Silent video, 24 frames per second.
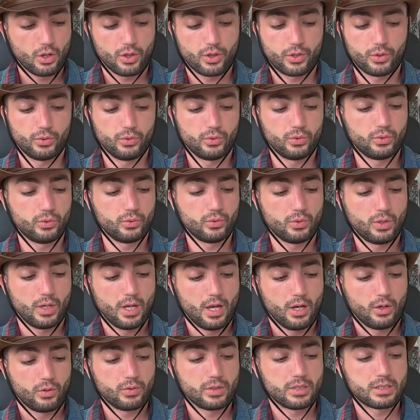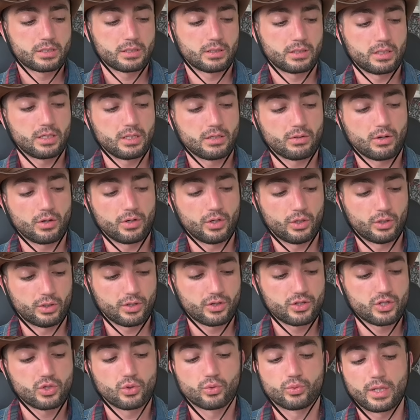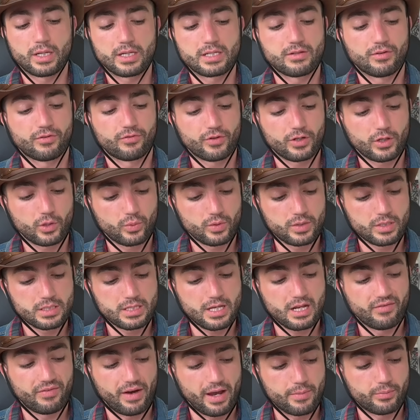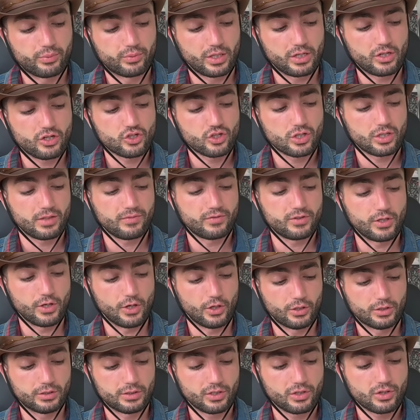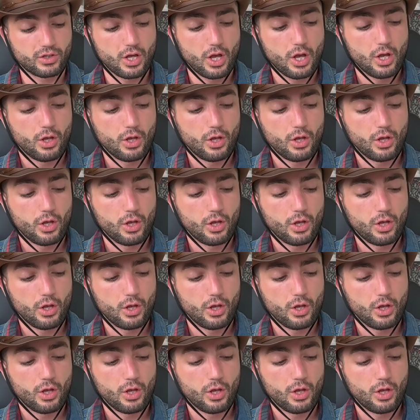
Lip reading: to raise the frequency and vibration of the Earth